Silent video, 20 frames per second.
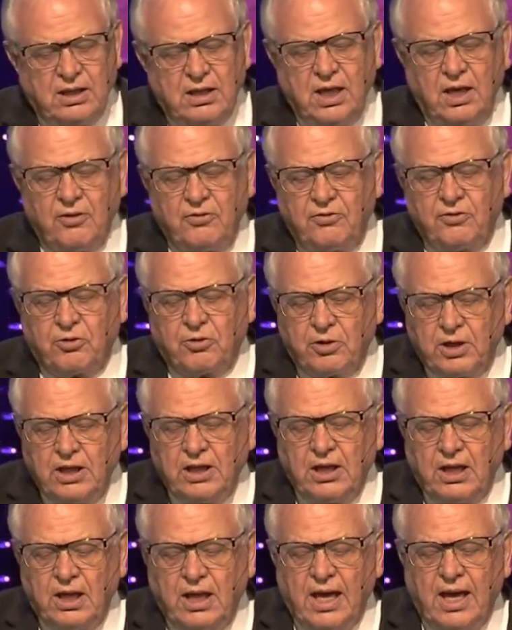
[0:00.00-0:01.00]
give
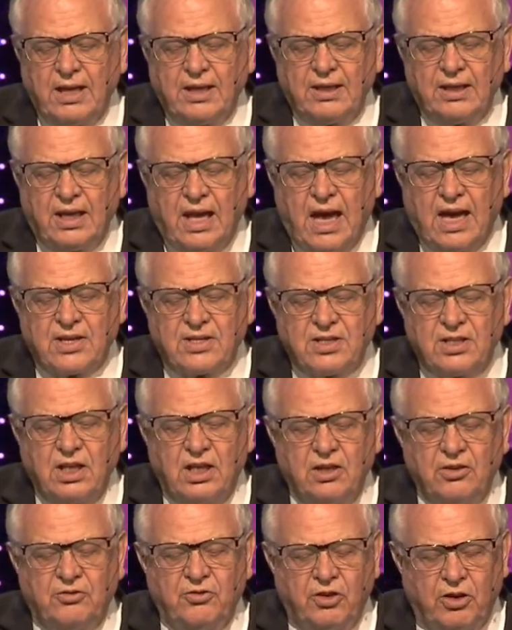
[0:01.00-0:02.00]
real and
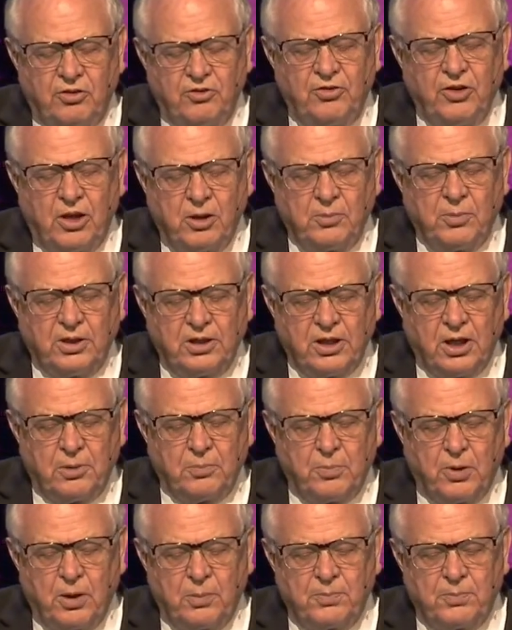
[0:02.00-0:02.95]
lasting fulfillment and